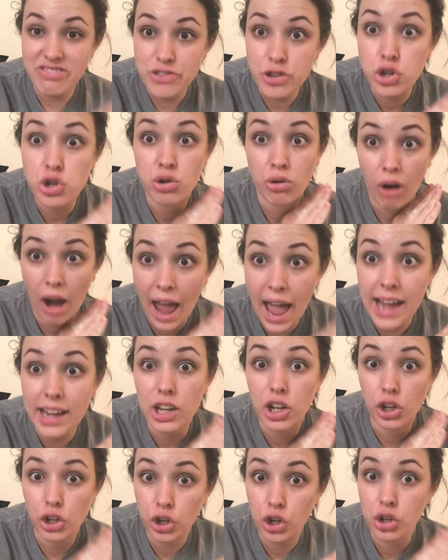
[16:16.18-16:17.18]

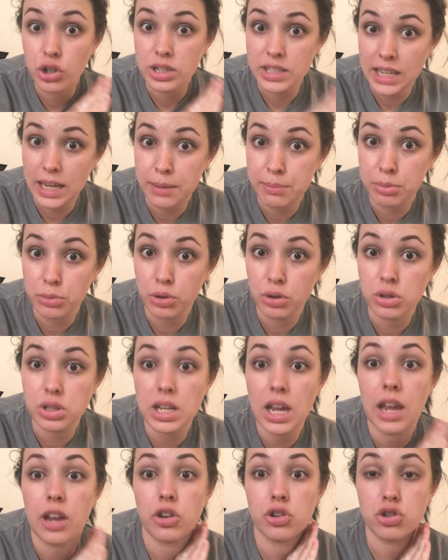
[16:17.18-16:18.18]
Track your samples
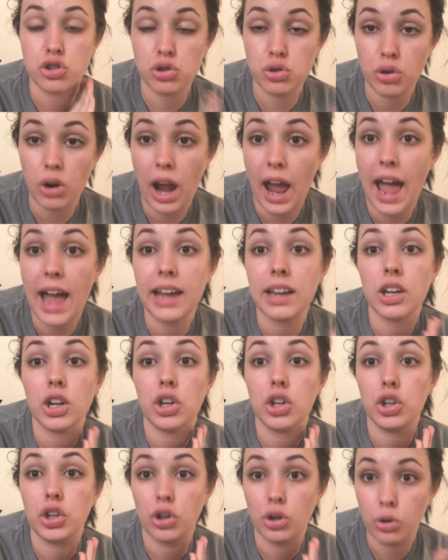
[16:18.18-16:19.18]
and track
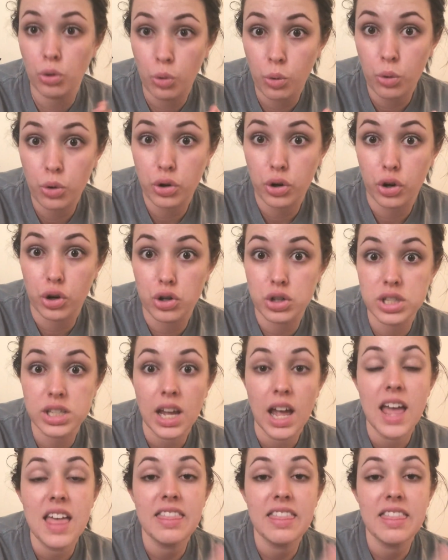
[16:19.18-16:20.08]
your orders.